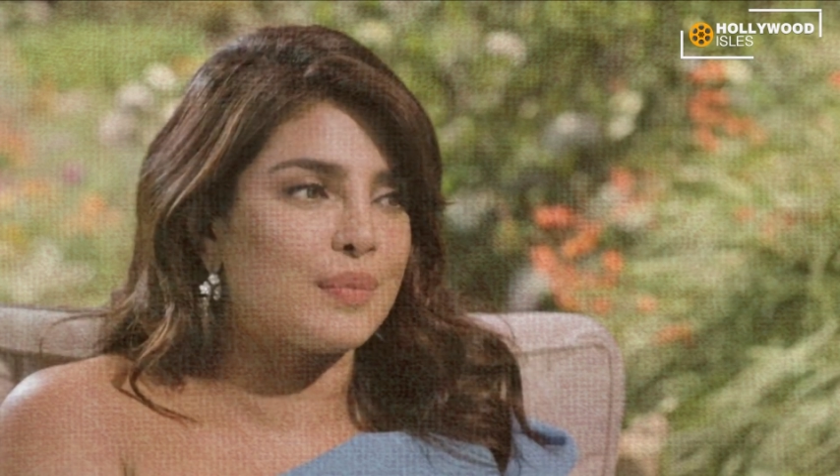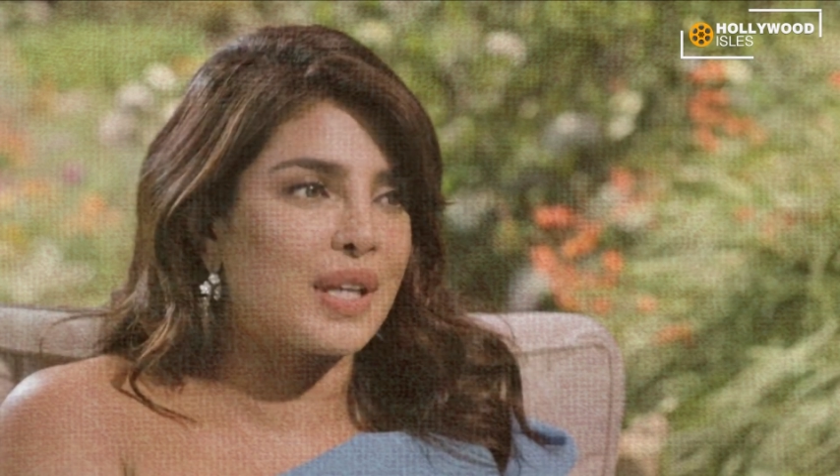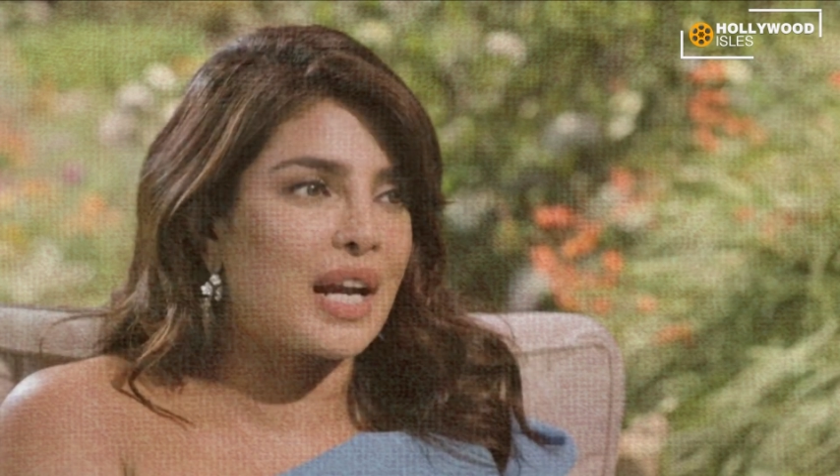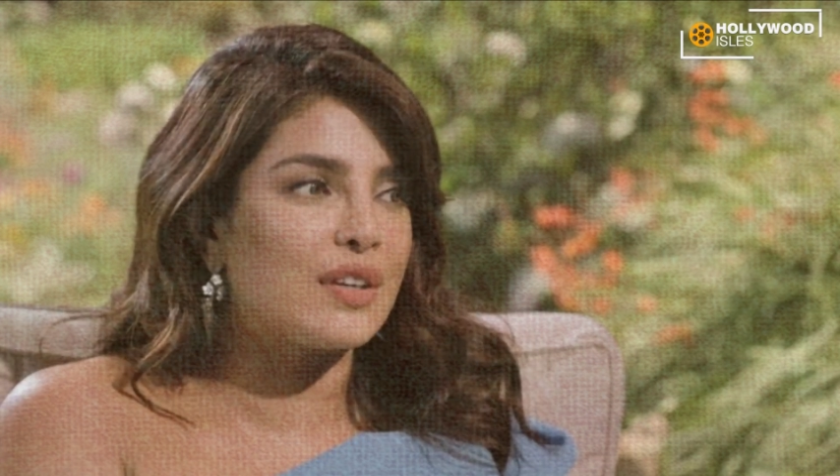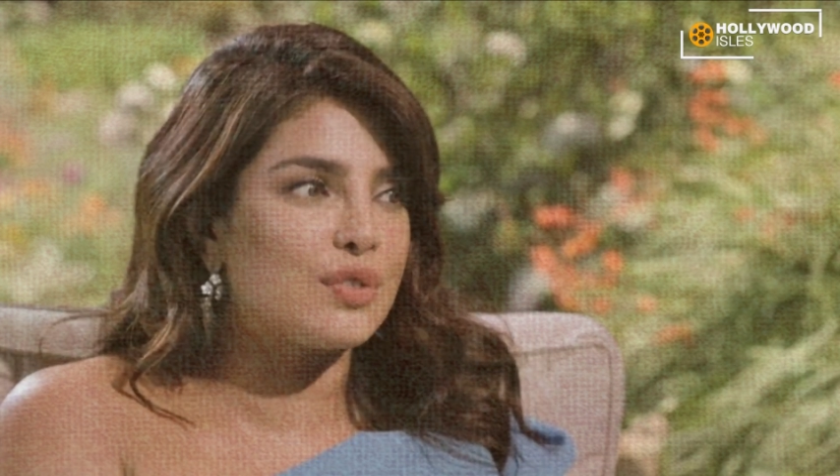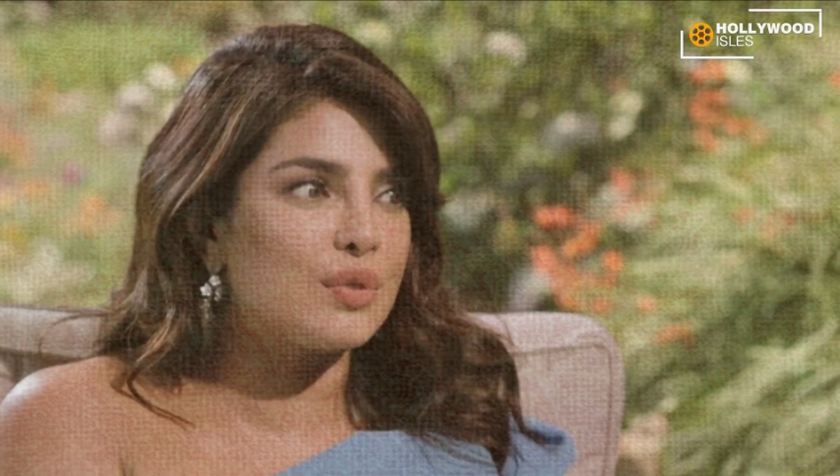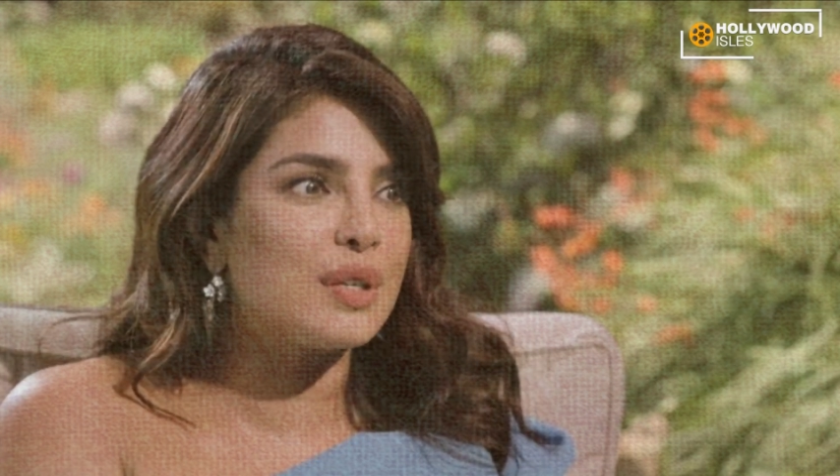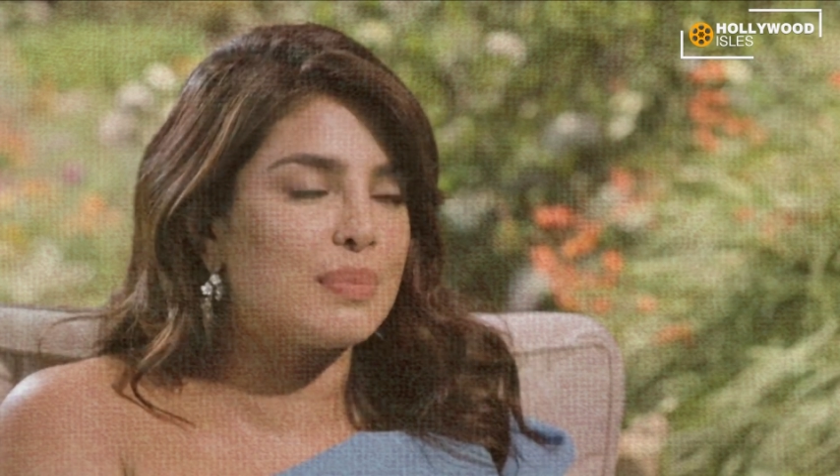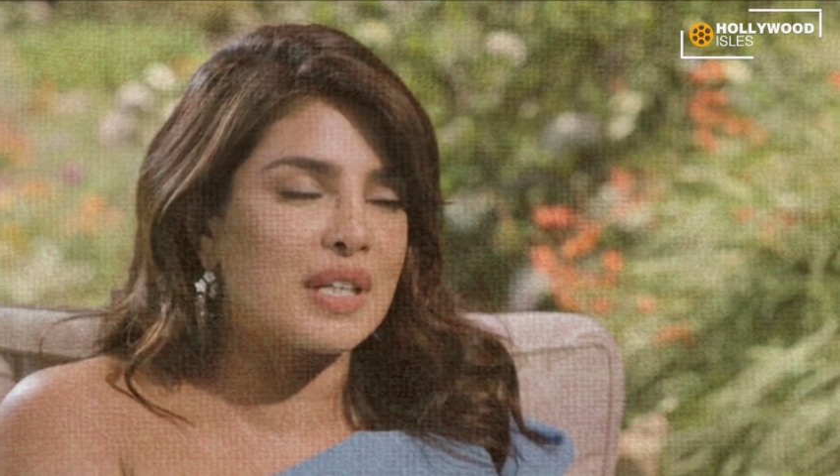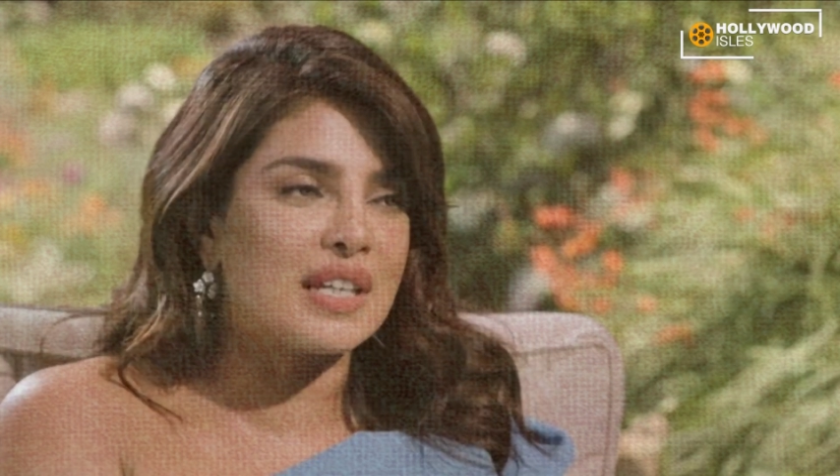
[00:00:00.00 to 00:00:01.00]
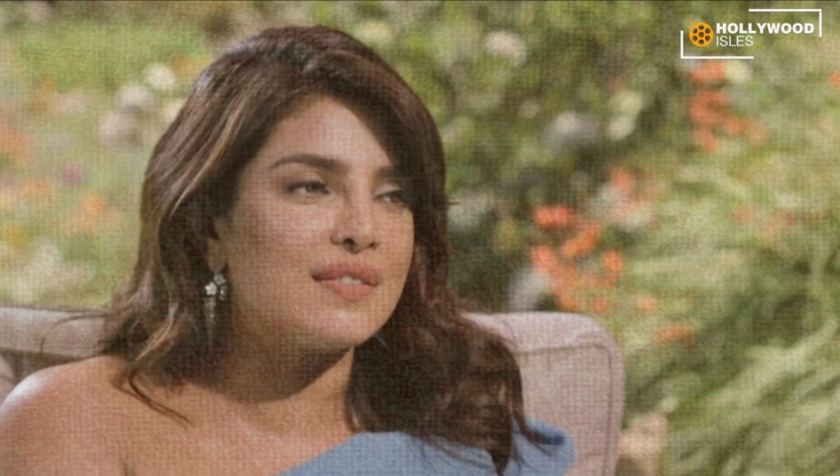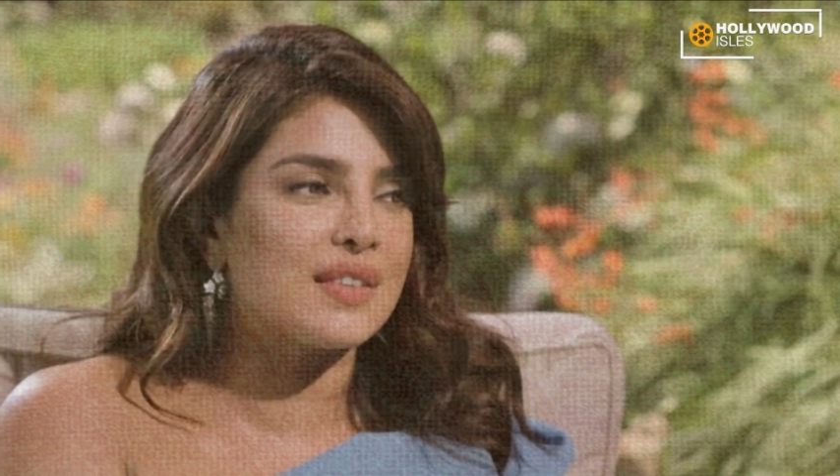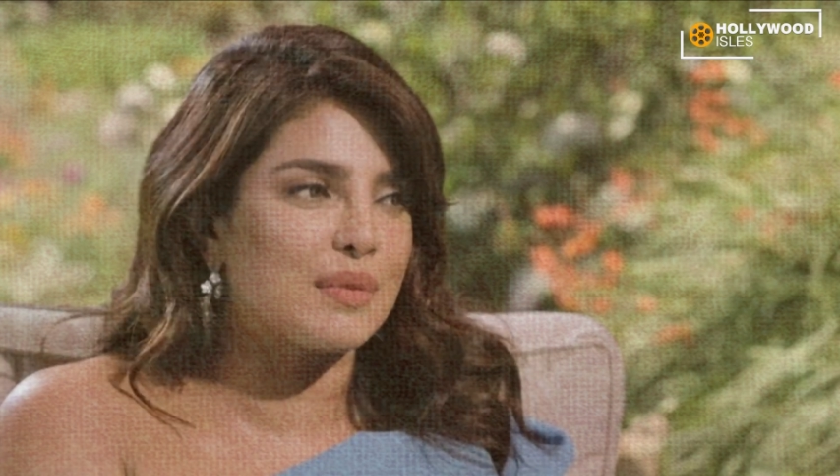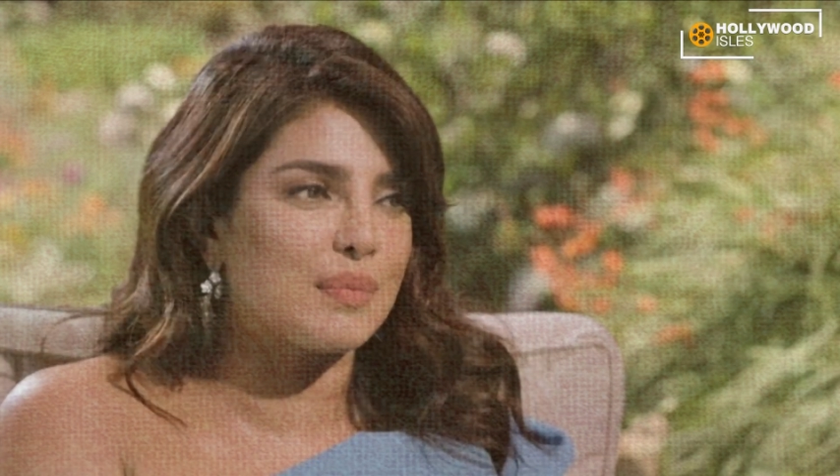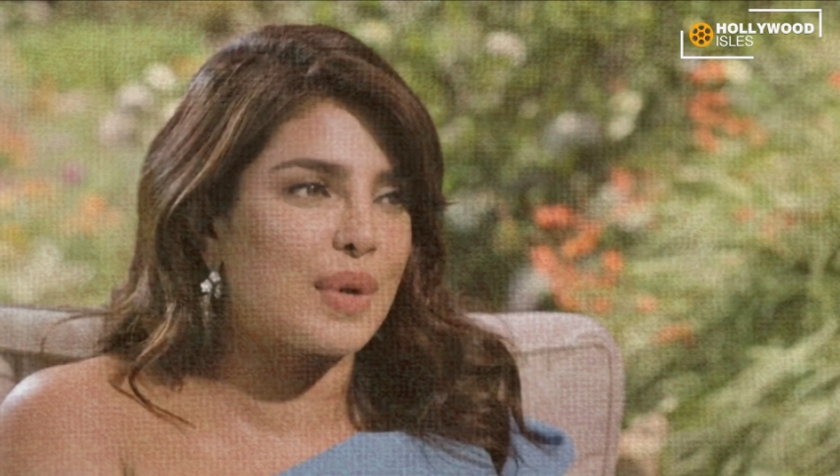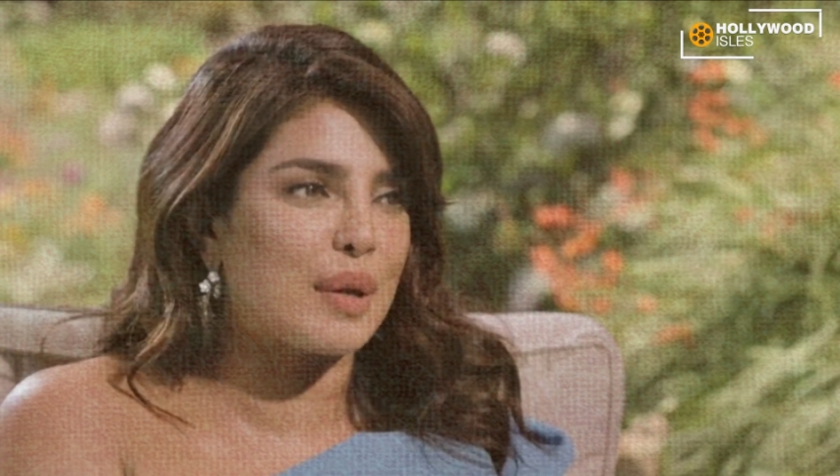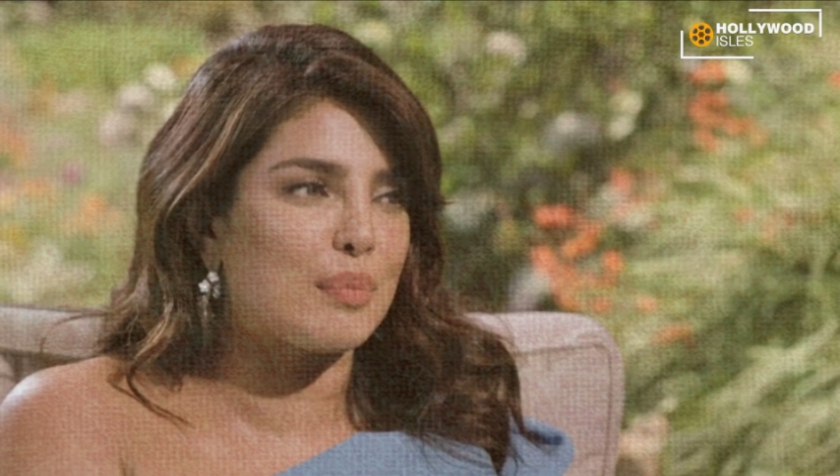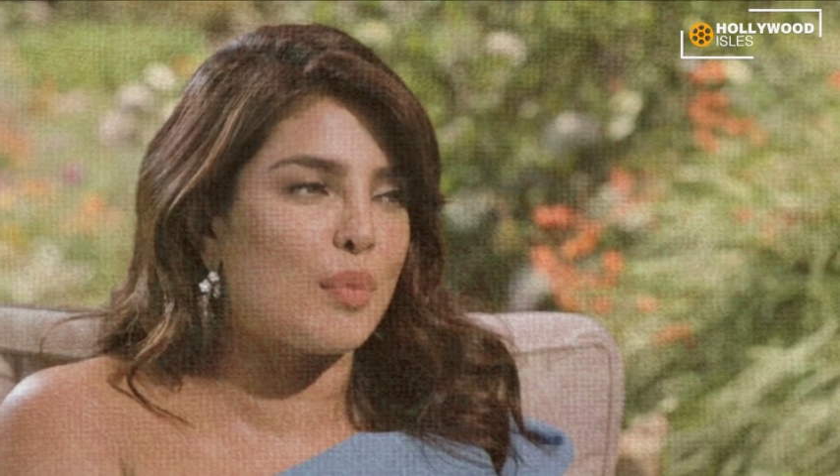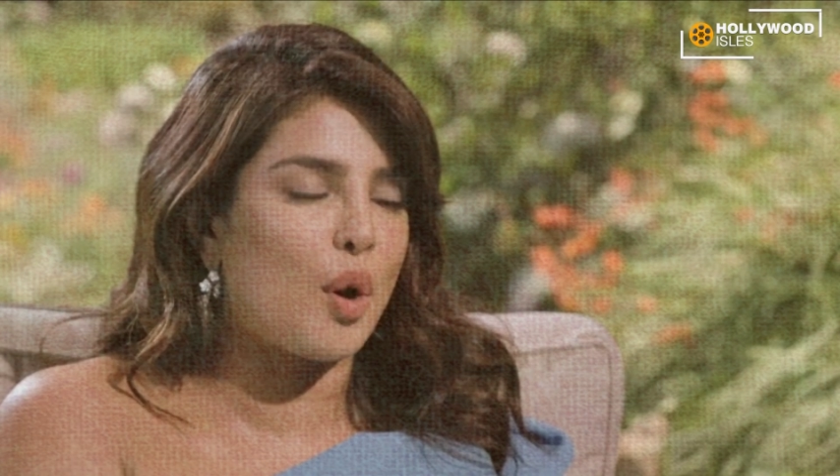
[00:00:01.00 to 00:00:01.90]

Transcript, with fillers: um, that I truly believe that my